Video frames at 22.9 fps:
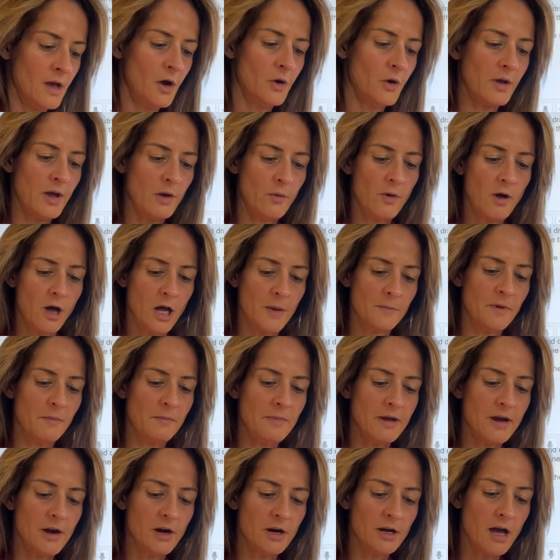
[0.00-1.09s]
Okay, welcome
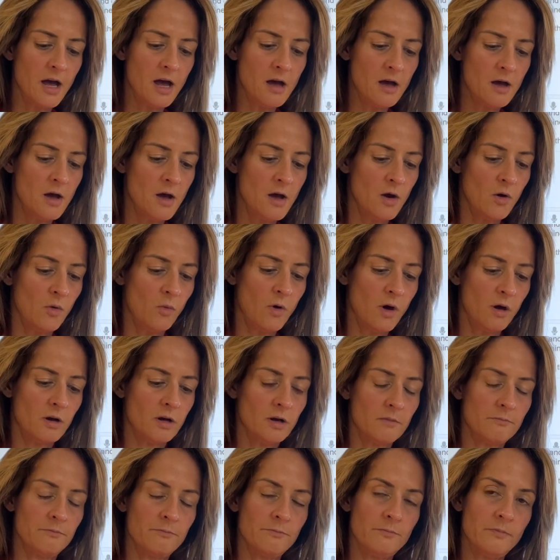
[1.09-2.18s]
America,
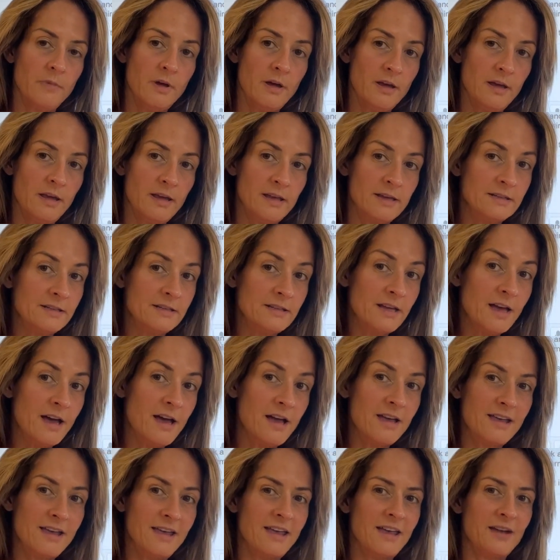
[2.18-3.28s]
welcome
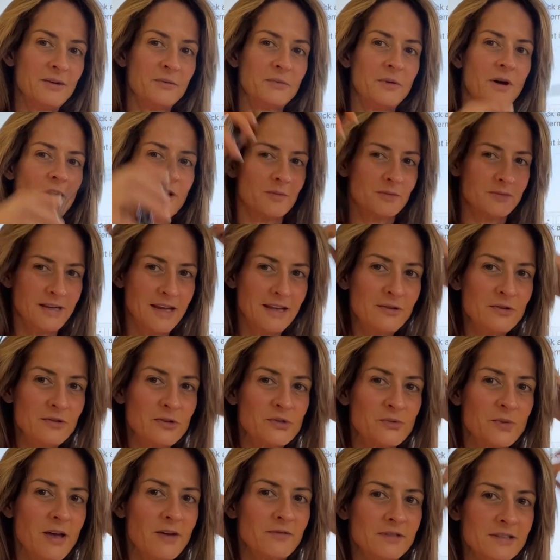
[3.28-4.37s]
India, and welcome Taylor
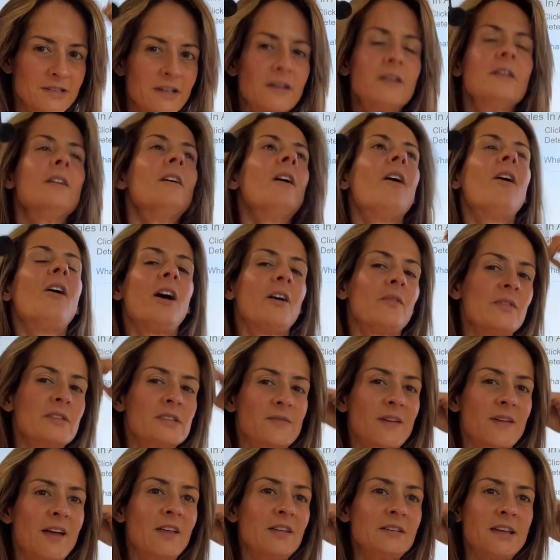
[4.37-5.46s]
Swift. On this
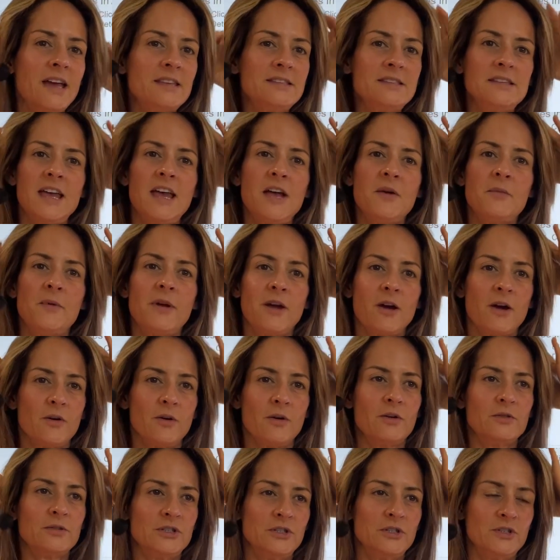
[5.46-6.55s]
Valentine's Day, we are
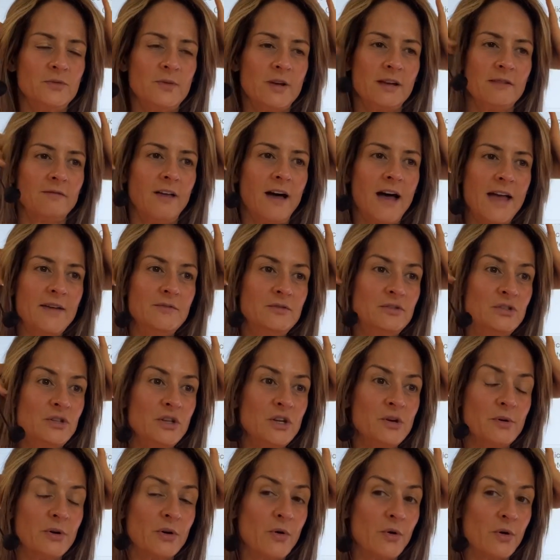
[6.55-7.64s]
doing a live
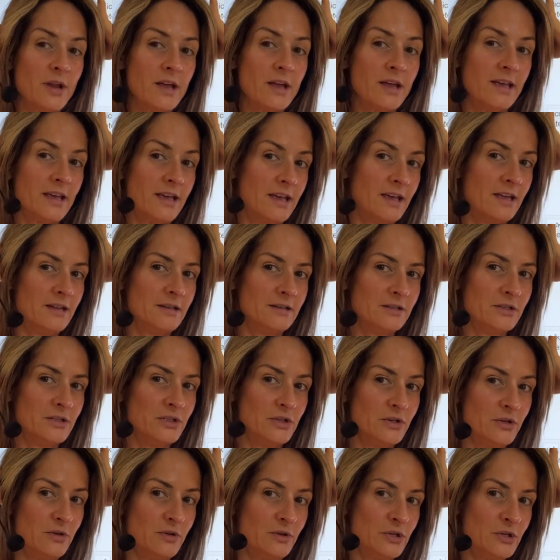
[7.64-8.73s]
studio recording in
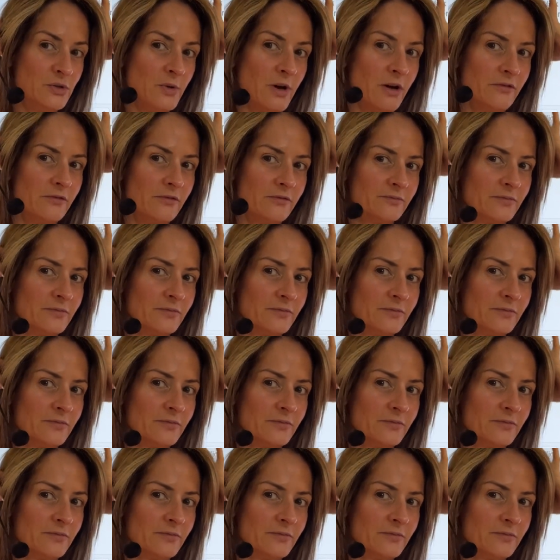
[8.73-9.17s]
Studio 212.